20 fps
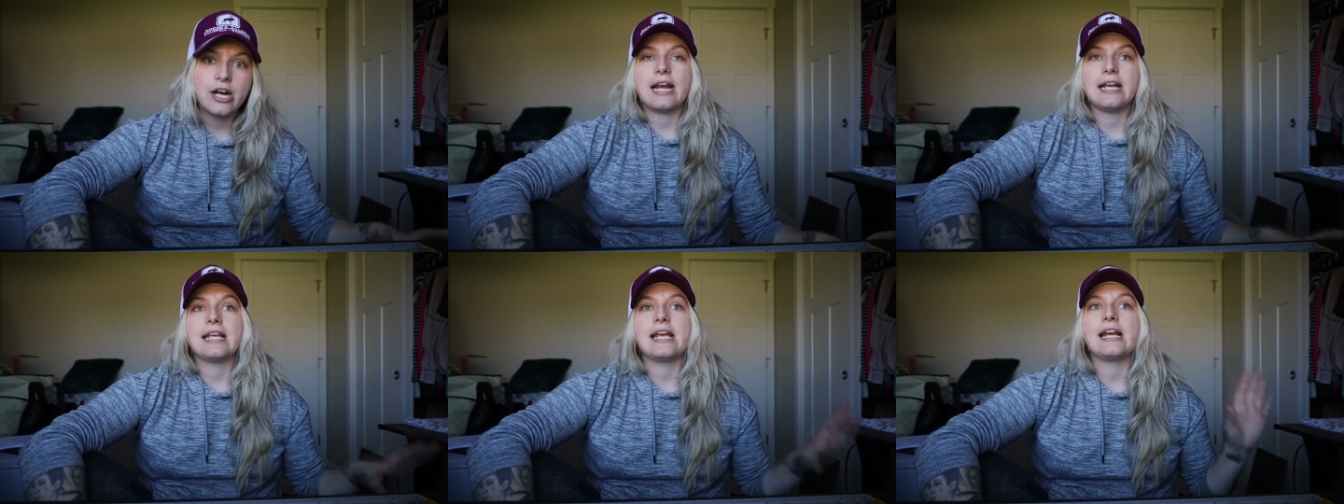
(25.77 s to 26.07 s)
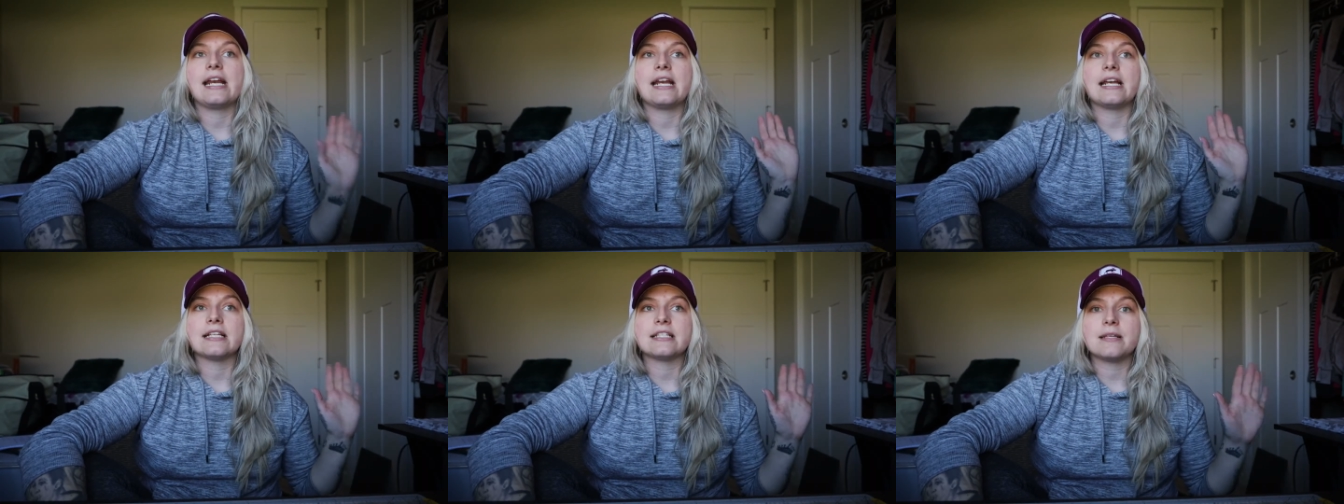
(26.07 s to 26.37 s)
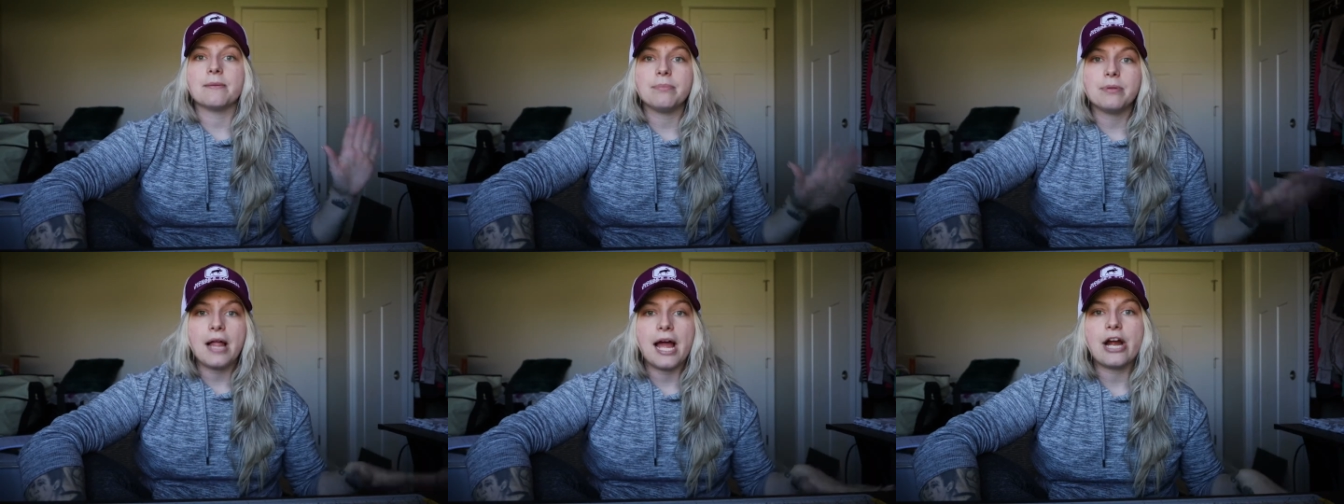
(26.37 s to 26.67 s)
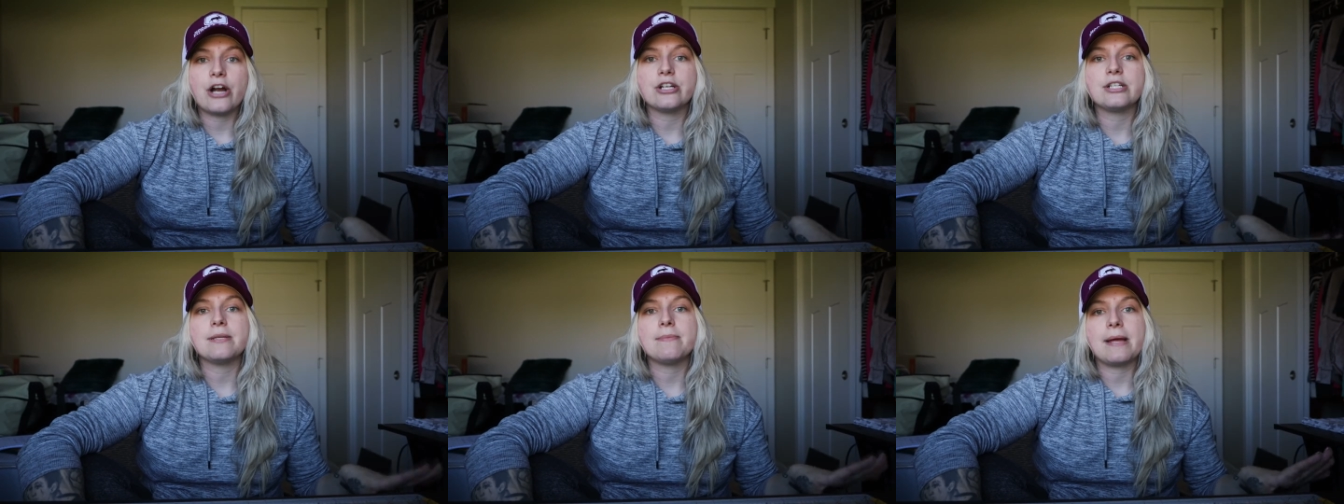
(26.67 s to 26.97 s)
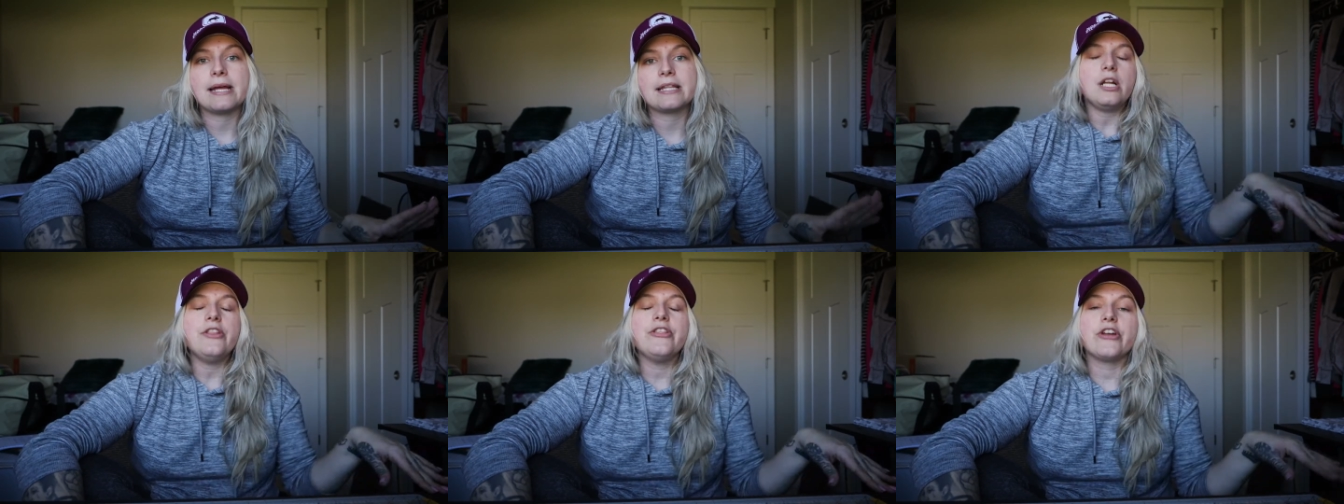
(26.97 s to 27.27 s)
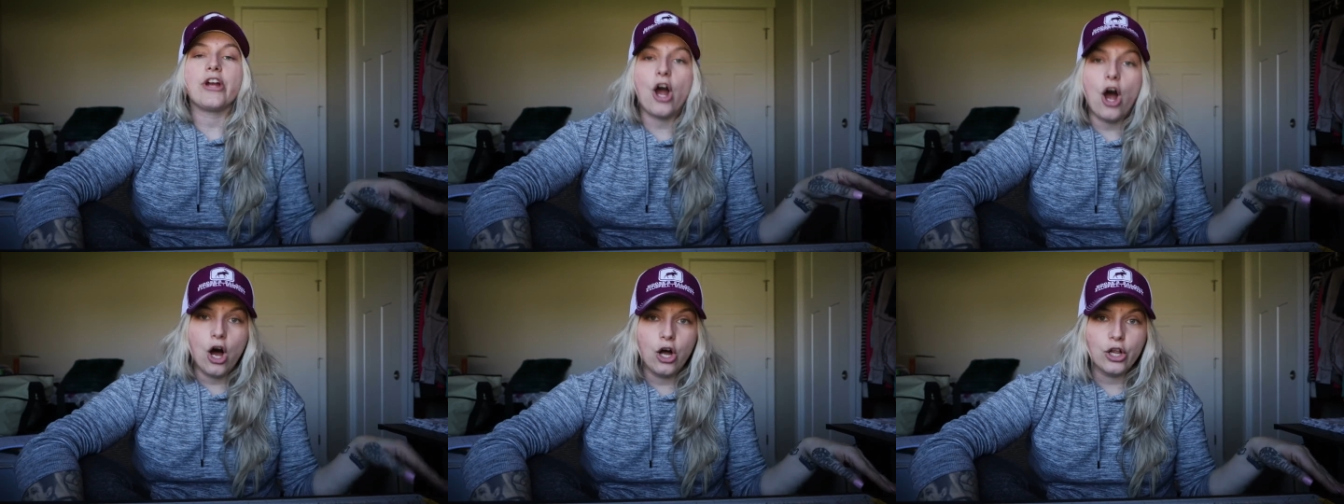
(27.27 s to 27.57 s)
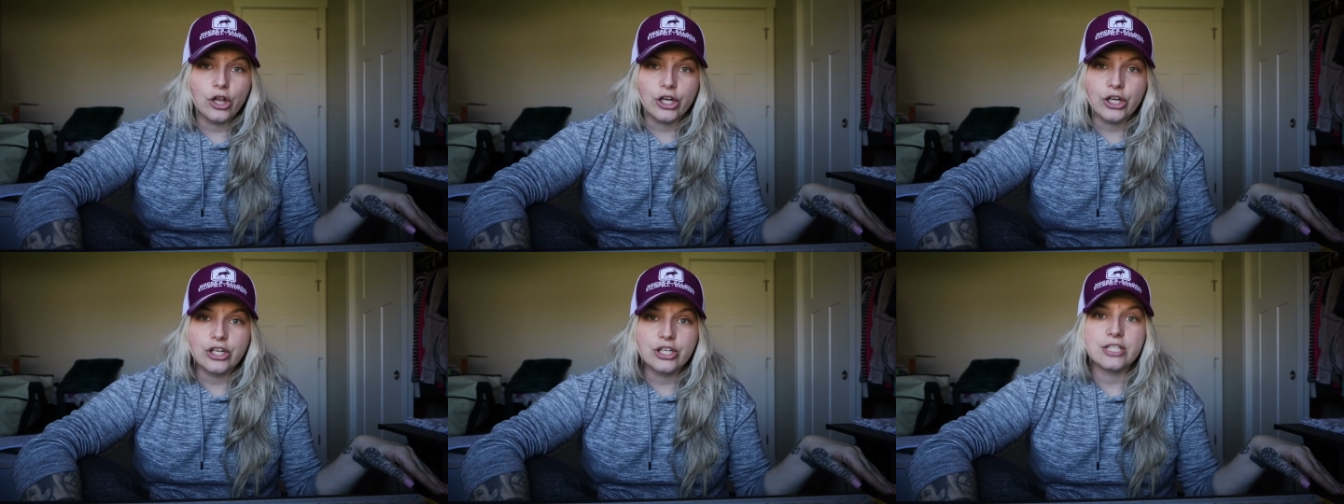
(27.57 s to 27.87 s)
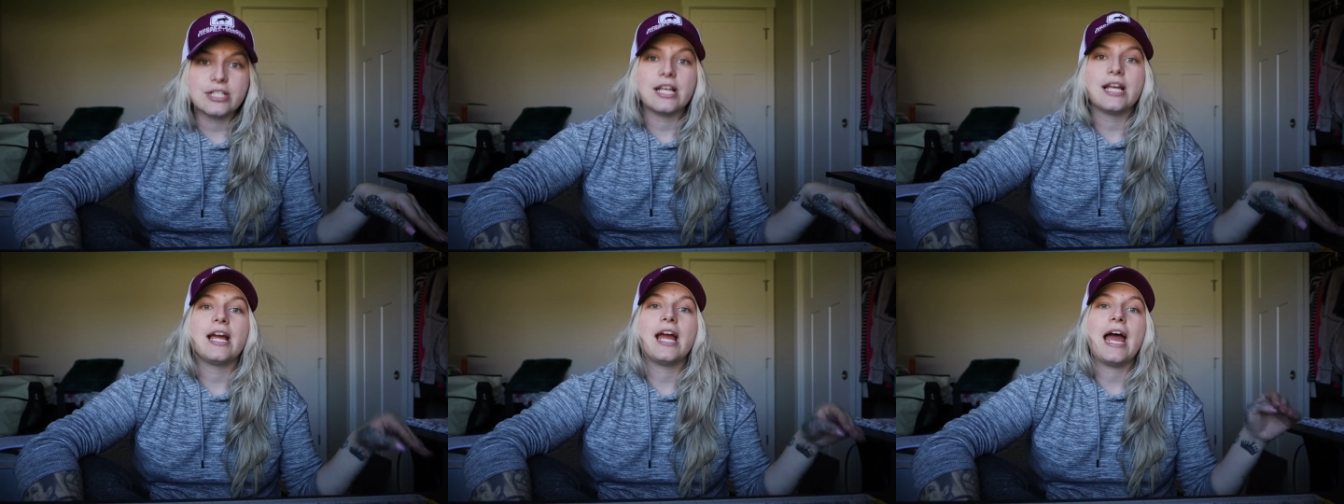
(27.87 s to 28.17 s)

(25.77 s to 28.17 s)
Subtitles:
and getting a supplier to make the collars